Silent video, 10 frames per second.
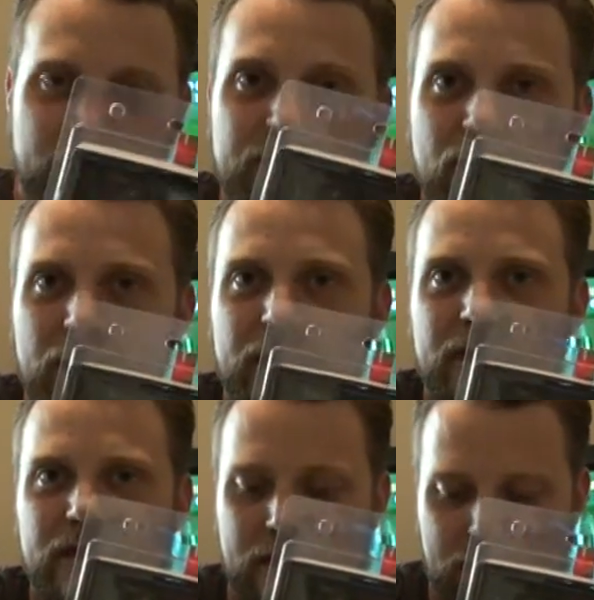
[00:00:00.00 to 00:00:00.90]
reprint
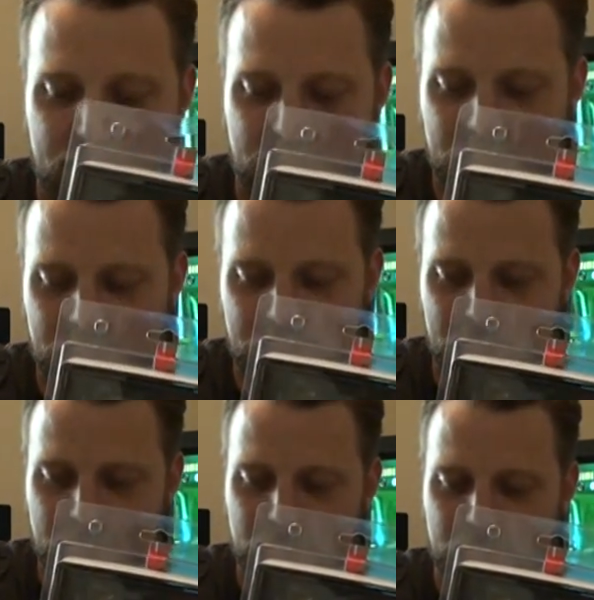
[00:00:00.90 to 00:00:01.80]

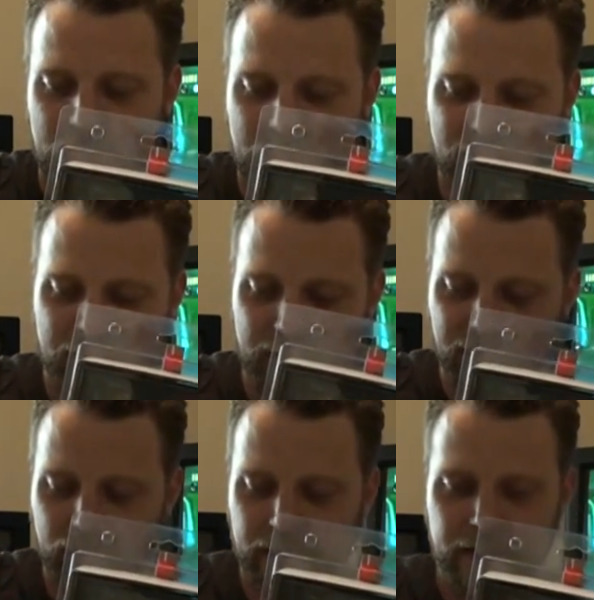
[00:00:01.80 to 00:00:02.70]
of Pure
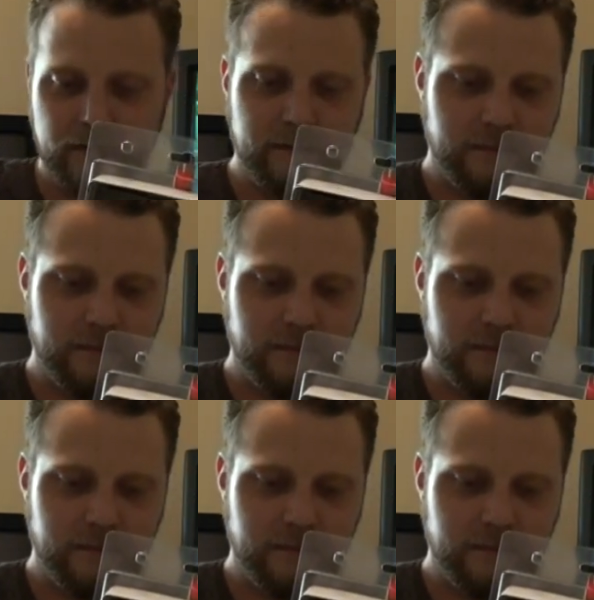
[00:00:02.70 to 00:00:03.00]
Solaire.